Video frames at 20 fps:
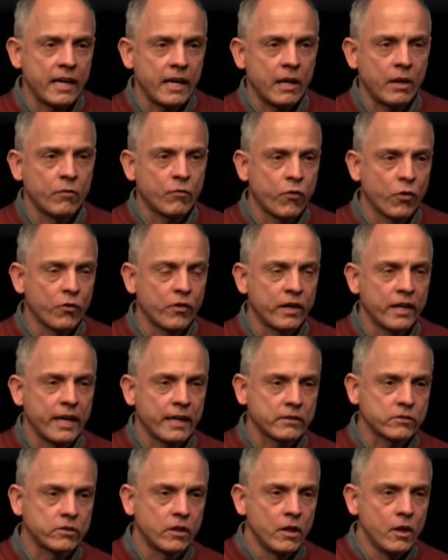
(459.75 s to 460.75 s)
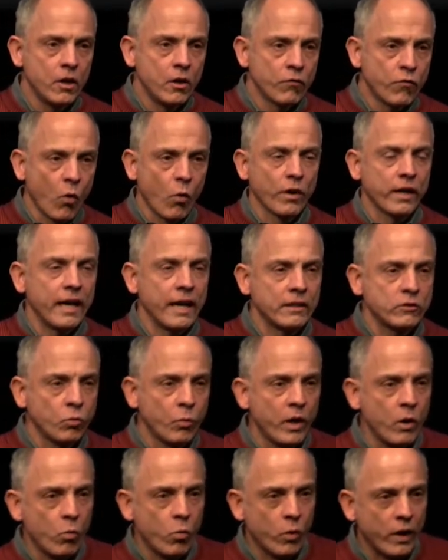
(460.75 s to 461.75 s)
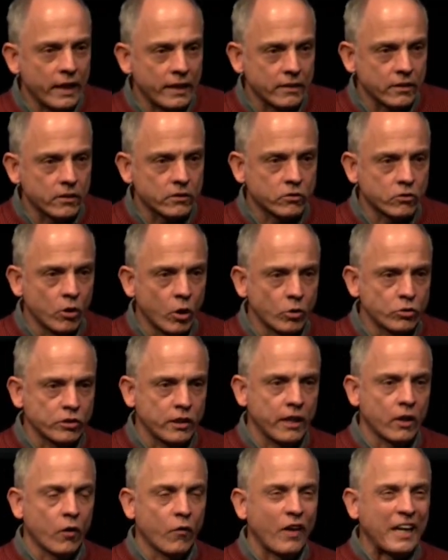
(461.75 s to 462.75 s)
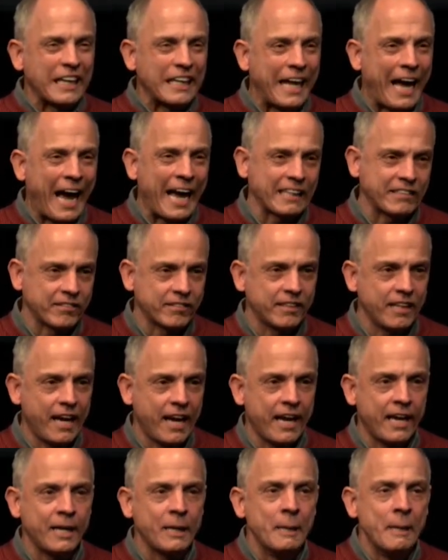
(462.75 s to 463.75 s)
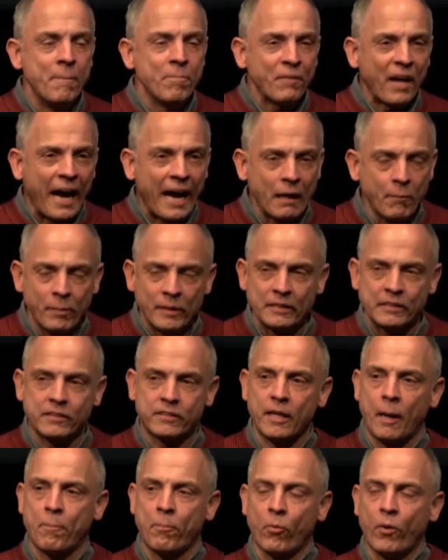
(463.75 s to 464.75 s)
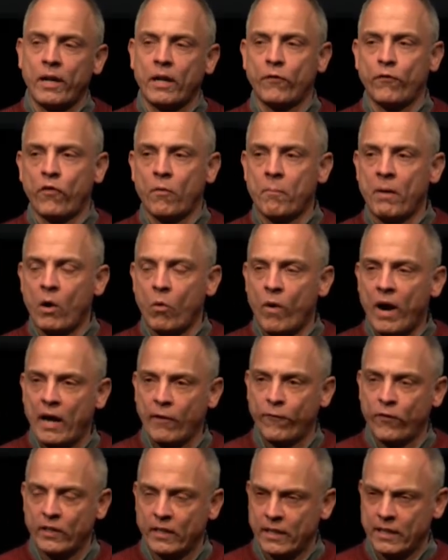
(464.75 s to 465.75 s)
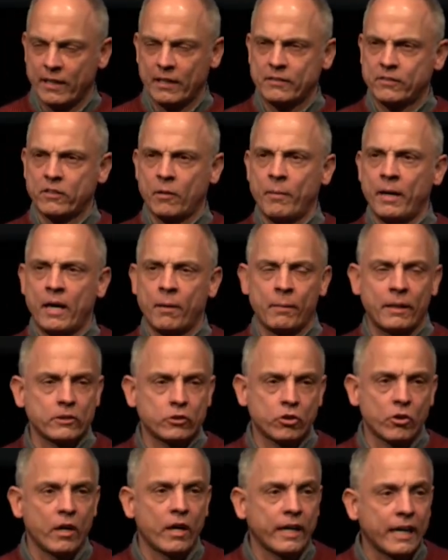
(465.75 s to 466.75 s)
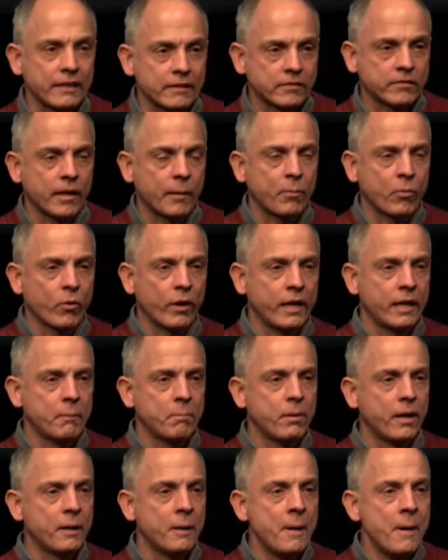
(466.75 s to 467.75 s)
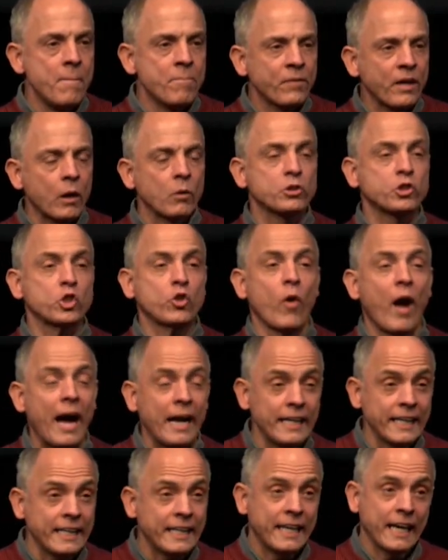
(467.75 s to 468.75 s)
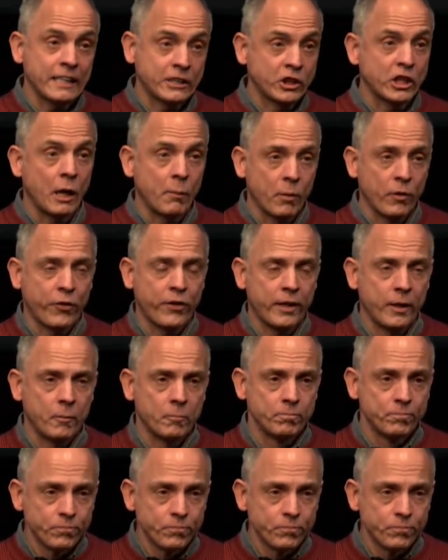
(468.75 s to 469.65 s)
And for the next 4 days, we went snow skiing. On the last day, I had been separated from my wife and kids. Somehow, I'm not sure I got separated, but I was trying to catch up with them.